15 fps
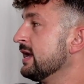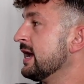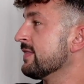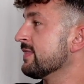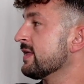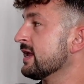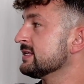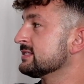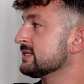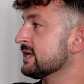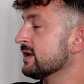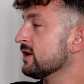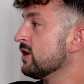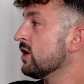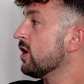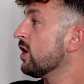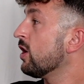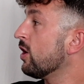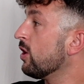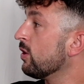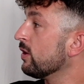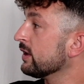And then I'd say,
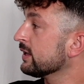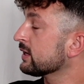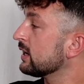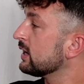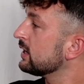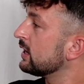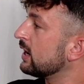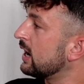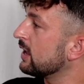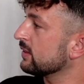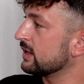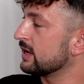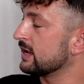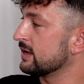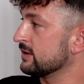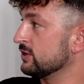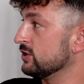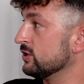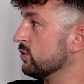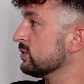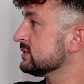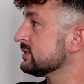oh, like, how are you
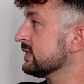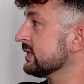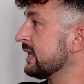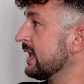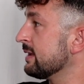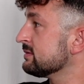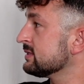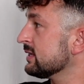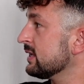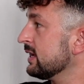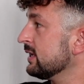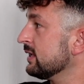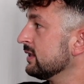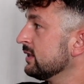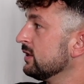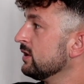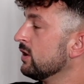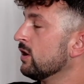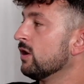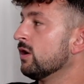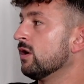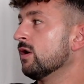going to the game tonight?
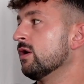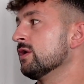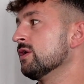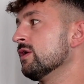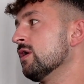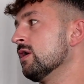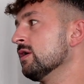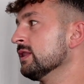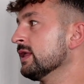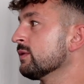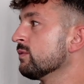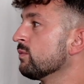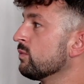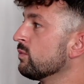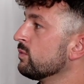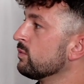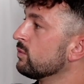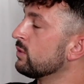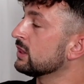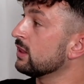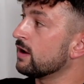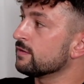Oh no, like
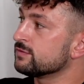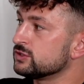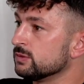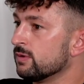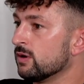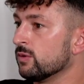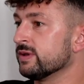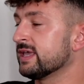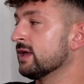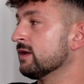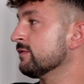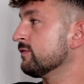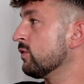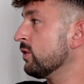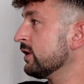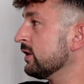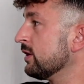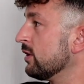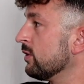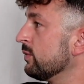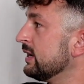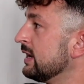I'd love to, but we can't afford it,
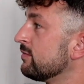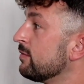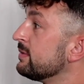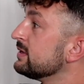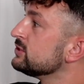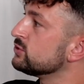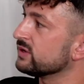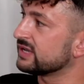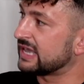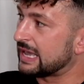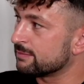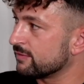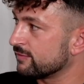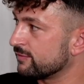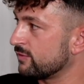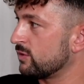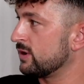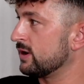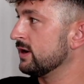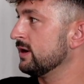or we never been to a game before.